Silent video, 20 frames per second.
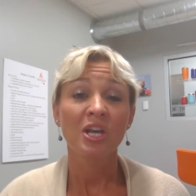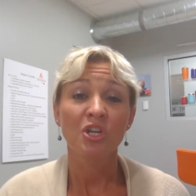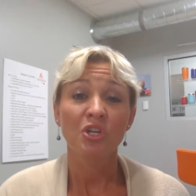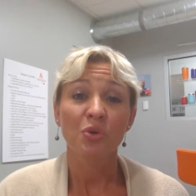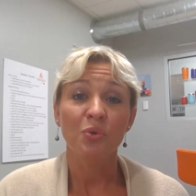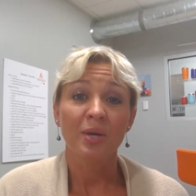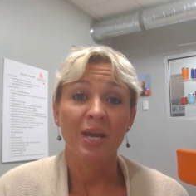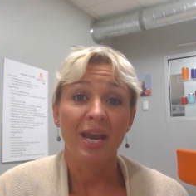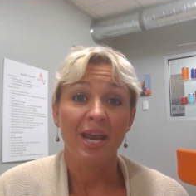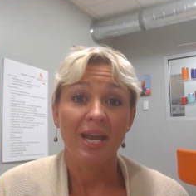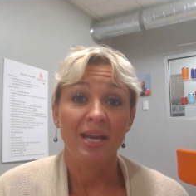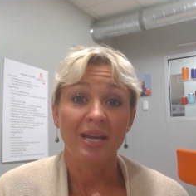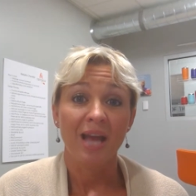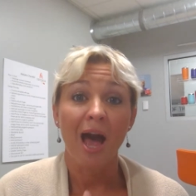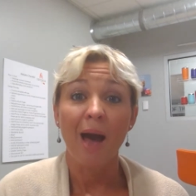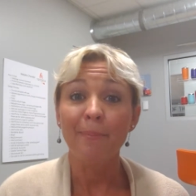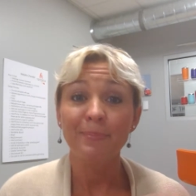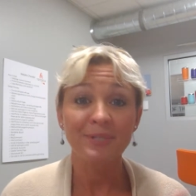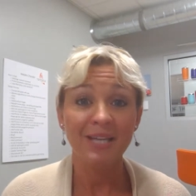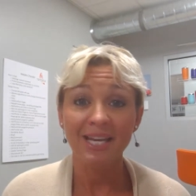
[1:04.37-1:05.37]
You can
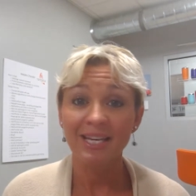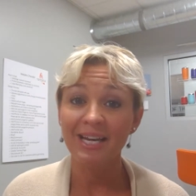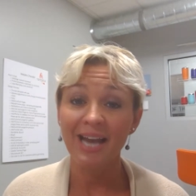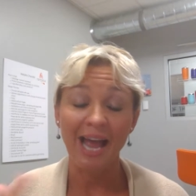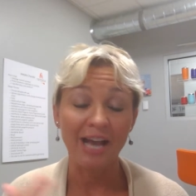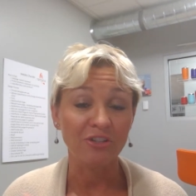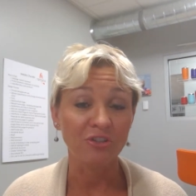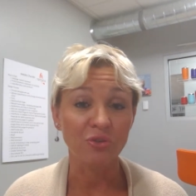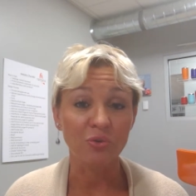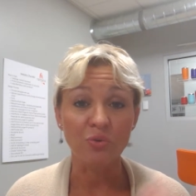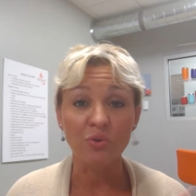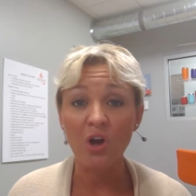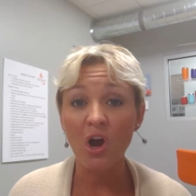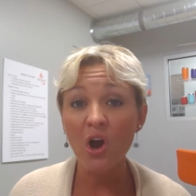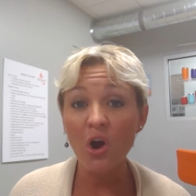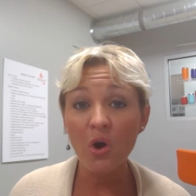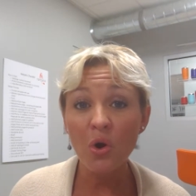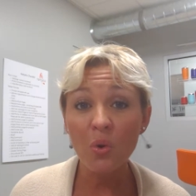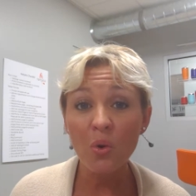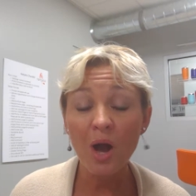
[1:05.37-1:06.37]
update it as you
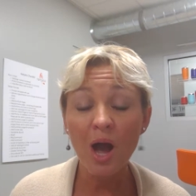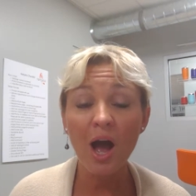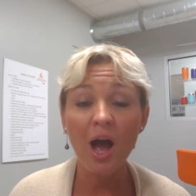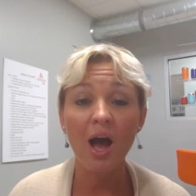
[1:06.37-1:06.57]
go.